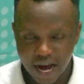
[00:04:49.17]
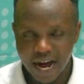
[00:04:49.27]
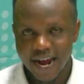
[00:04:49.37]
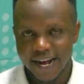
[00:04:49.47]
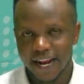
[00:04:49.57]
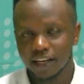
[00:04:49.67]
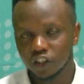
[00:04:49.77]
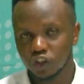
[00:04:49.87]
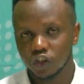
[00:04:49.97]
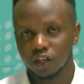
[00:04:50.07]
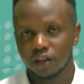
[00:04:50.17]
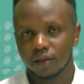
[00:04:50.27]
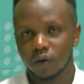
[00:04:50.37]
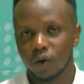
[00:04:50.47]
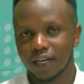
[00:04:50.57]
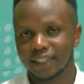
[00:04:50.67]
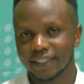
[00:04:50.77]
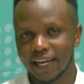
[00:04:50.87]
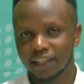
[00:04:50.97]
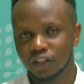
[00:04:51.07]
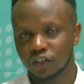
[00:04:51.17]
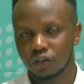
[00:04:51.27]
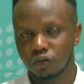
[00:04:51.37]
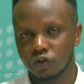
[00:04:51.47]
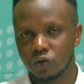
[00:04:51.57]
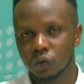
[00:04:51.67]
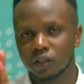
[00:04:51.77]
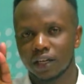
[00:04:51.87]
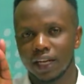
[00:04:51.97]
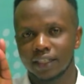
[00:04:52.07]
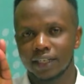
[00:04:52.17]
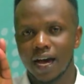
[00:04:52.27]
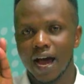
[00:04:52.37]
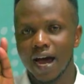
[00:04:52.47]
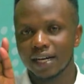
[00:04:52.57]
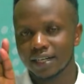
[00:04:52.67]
Rent, the word rent, you use letter R